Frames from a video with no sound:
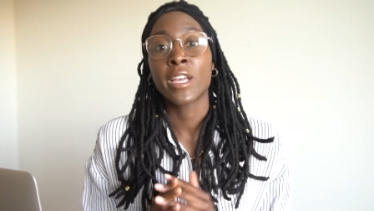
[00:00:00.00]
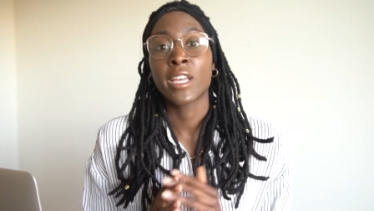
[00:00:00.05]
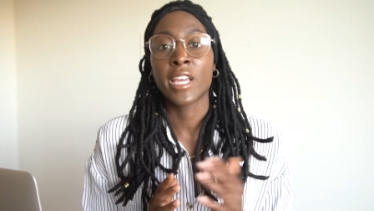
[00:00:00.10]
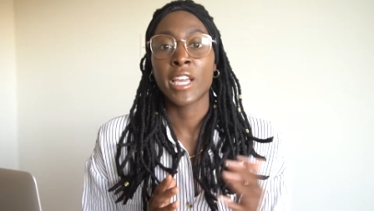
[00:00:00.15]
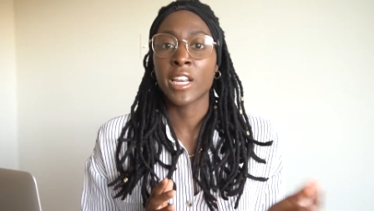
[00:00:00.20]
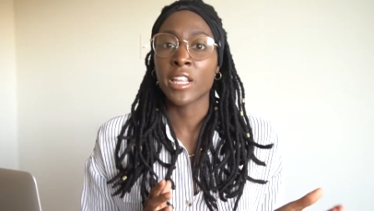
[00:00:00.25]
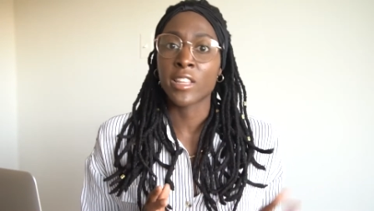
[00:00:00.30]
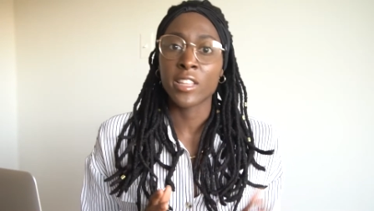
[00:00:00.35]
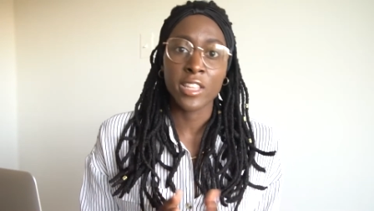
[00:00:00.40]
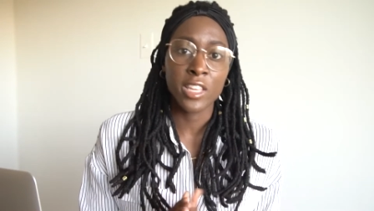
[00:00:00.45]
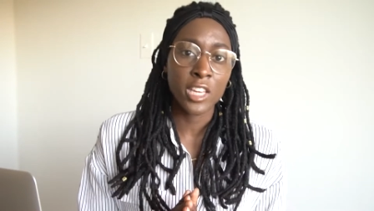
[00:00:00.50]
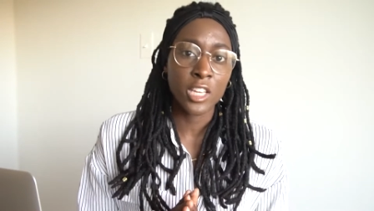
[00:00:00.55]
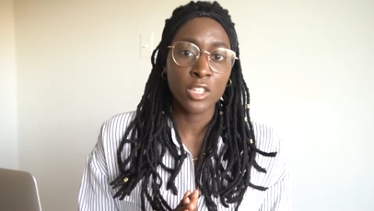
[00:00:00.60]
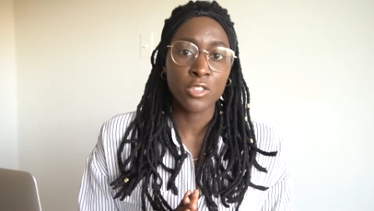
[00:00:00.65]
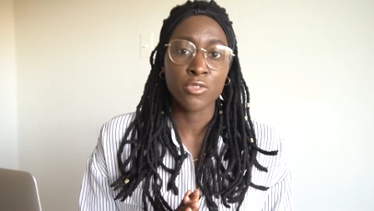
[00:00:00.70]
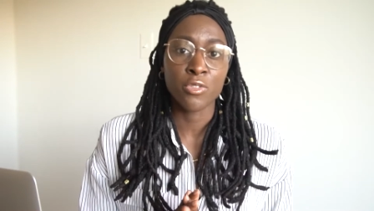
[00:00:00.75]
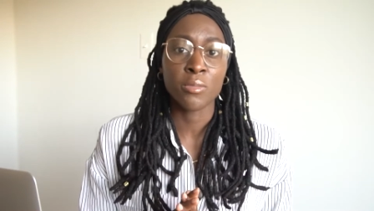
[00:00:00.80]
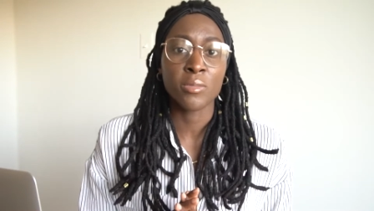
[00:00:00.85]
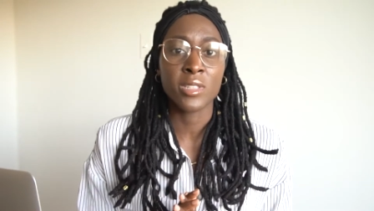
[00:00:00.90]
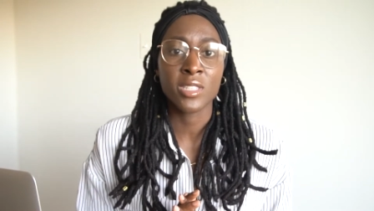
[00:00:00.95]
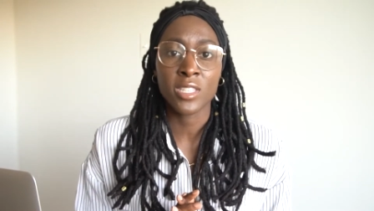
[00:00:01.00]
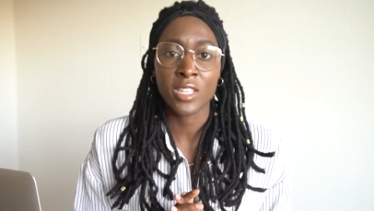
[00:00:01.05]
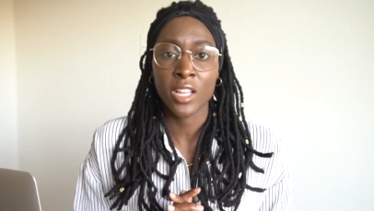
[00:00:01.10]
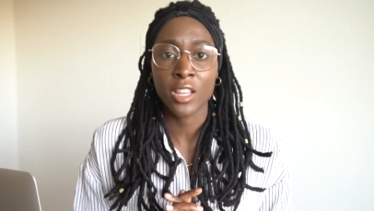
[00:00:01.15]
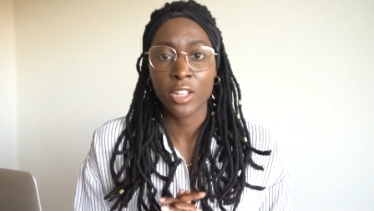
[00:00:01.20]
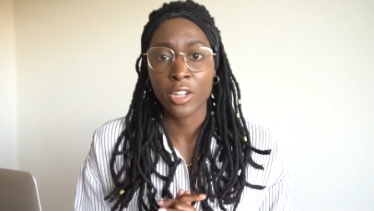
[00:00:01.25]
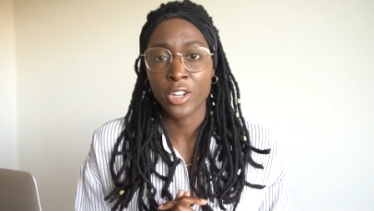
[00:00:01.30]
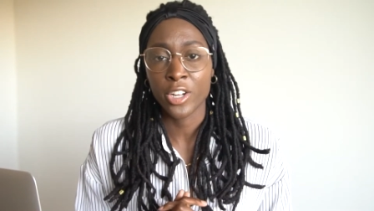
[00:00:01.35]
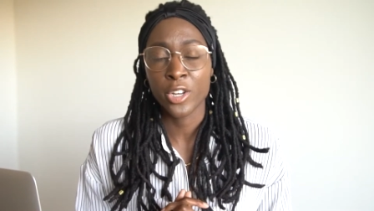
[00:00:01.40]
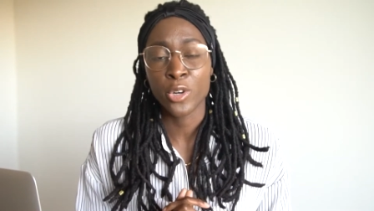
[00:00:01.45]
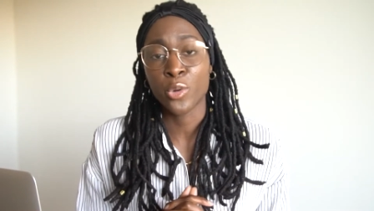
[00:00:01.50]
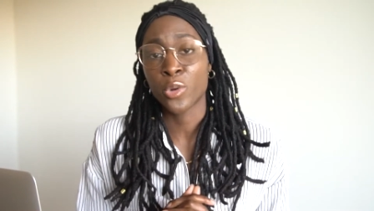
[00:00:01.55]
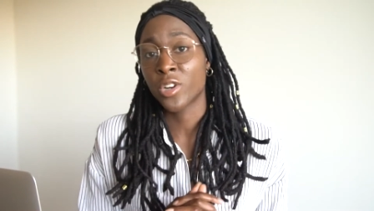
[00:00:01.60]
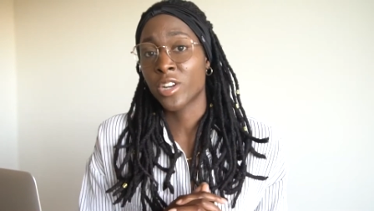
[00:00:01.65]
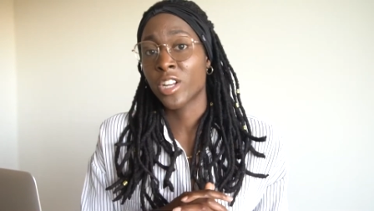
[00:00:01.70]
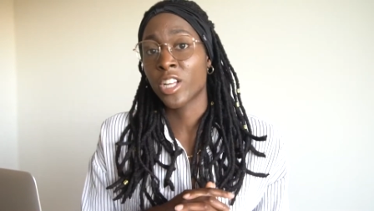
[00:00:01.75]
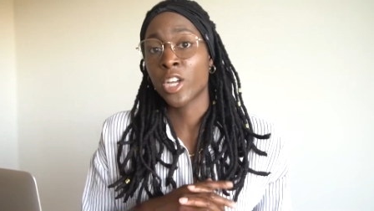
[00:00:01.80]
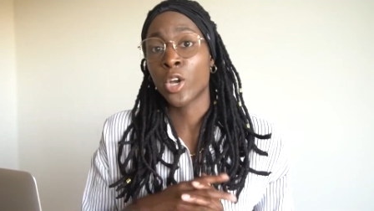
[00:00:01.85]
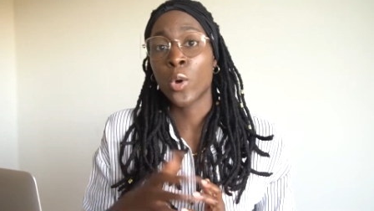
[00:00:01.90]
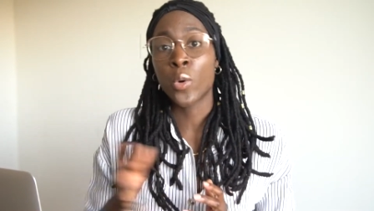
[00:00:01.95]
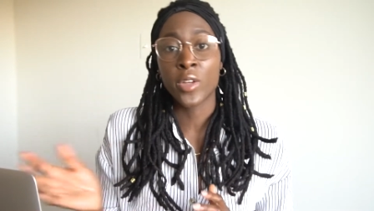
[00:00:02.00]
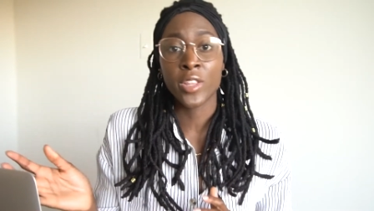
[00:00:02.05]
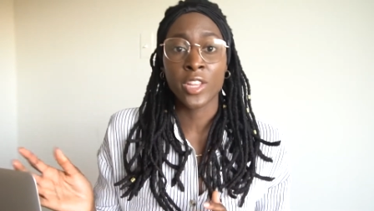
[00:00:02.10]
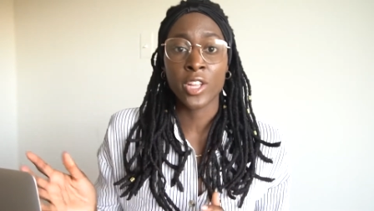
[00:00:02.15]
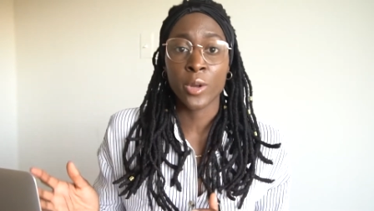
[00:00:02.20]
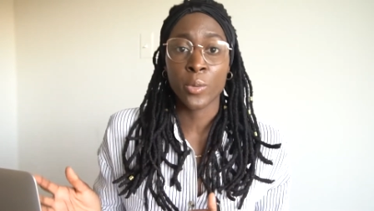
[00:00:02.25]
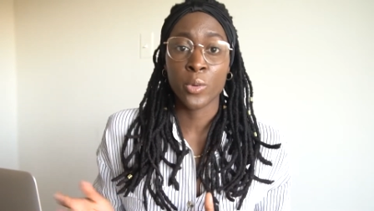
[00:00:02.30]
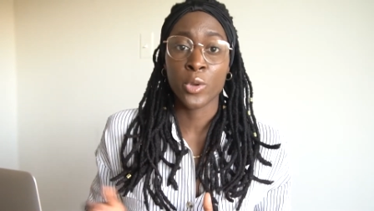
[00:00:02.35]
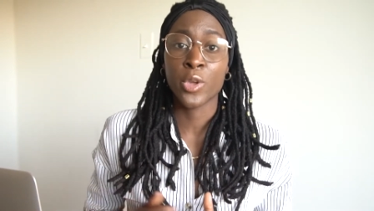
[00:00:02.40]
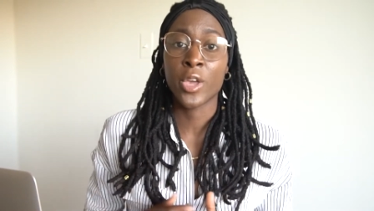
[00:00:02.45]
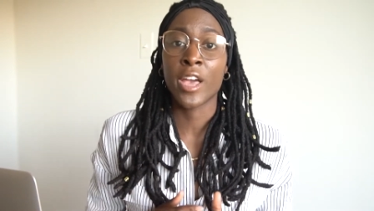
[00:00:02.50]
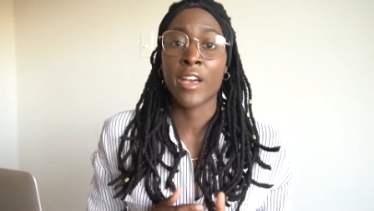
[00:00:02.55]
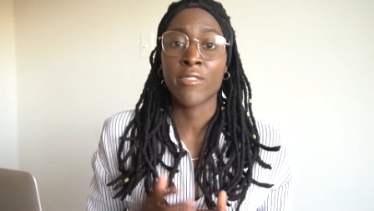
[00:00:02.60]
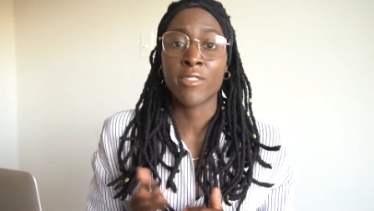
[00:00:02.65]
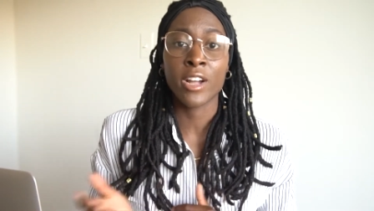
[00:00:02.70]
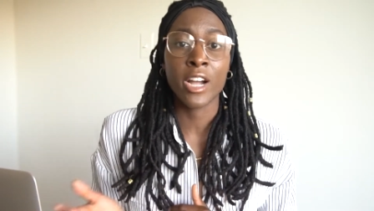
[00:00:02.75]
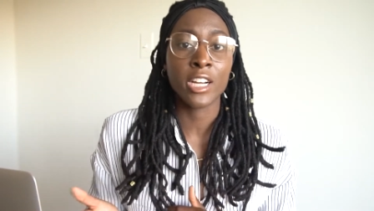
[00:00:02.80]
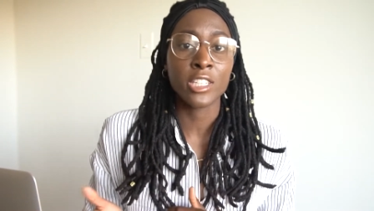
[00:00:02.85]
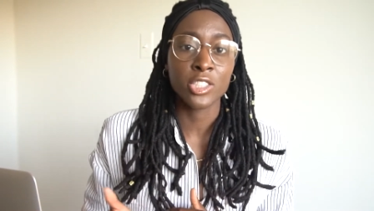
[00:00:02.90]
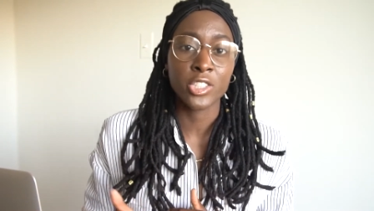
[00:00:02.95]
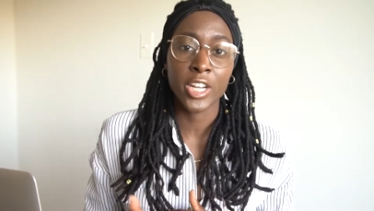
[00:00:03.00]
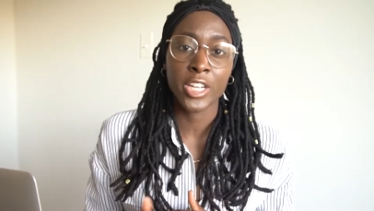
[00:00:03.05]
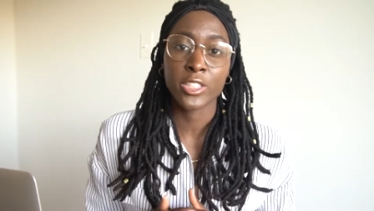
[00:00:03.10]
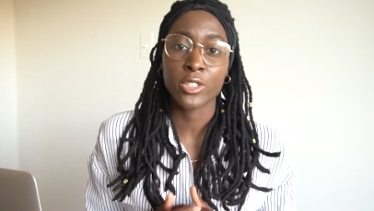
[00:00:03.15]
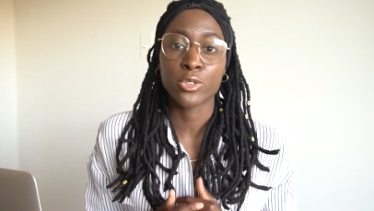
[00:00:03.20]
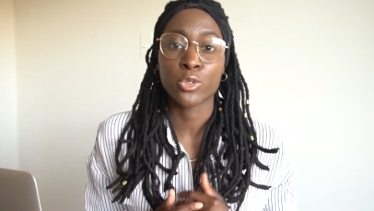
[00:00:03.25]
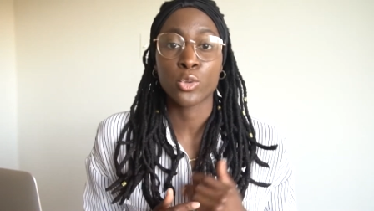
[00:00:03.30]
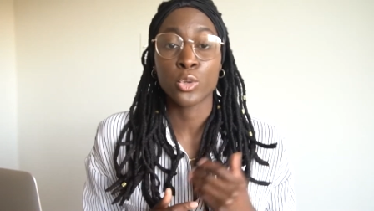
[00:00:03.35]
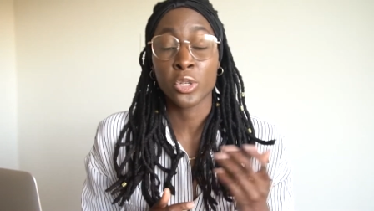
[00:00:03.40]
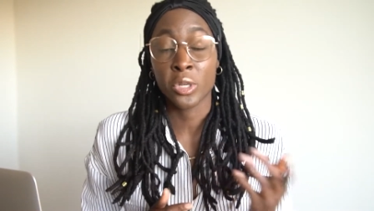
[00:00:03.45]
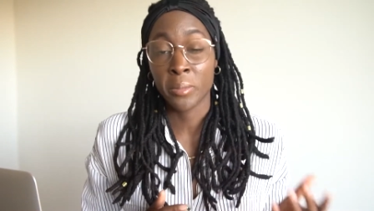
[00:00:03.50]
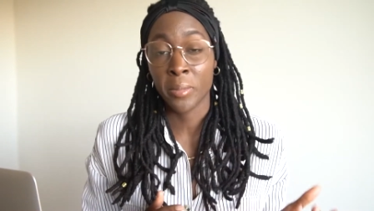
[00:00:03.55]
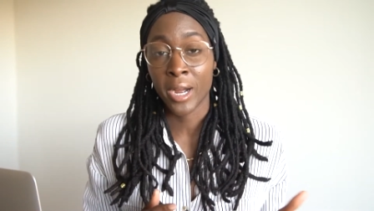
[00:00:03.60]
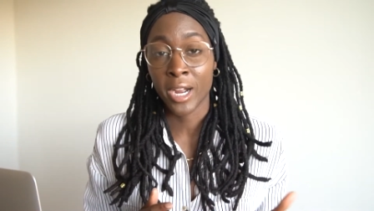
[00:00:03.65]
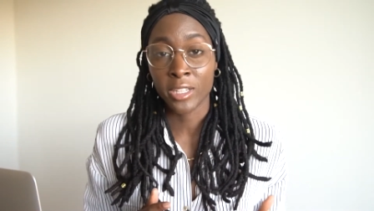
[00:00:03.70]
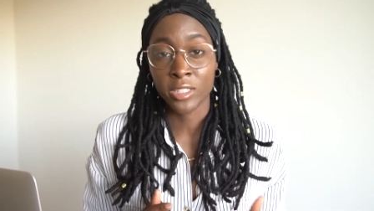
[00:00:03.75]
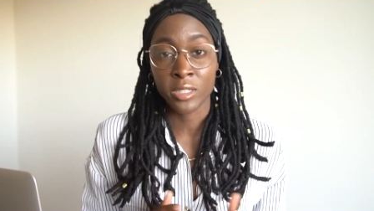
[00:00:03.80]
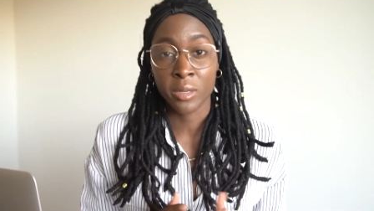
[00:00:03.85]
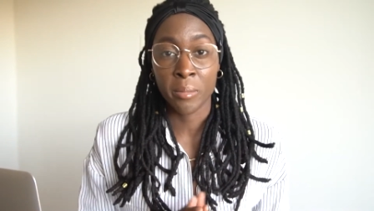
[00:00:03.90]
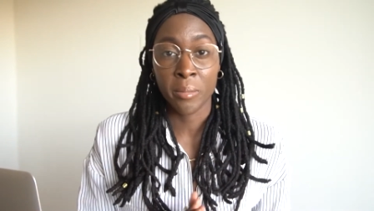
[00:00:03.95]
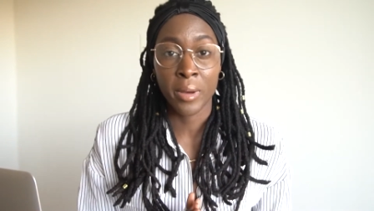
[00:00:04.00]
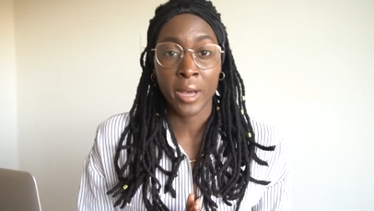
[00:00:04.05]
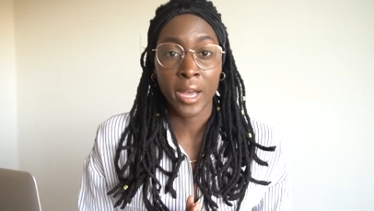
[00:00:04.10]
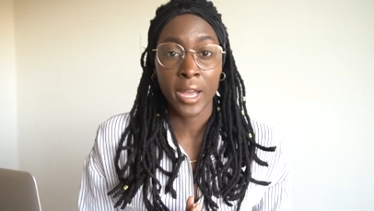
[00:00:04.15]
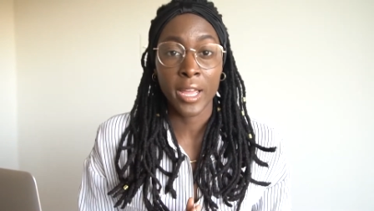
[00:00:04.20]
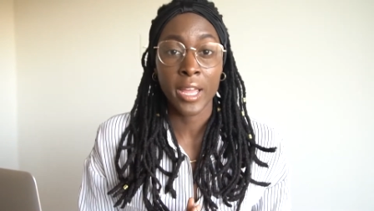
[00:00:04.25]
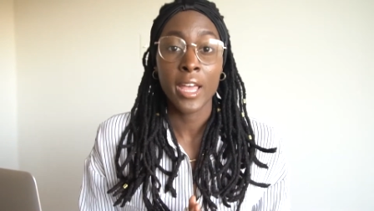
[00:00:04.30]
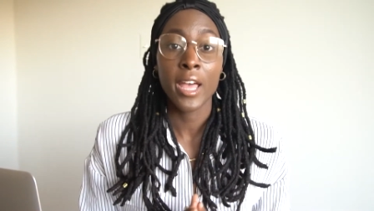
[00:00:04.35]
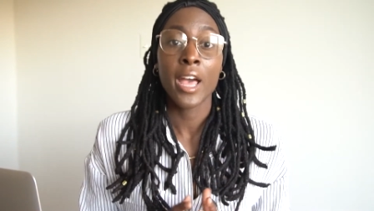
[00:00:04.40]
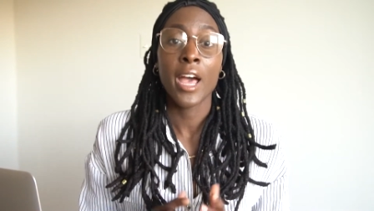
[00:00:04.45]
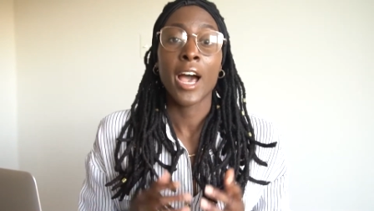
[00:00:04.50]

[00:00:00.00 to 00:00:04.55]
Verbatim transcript: getting the keys from the seller in order to go in there when you have contractors or your buyers come by.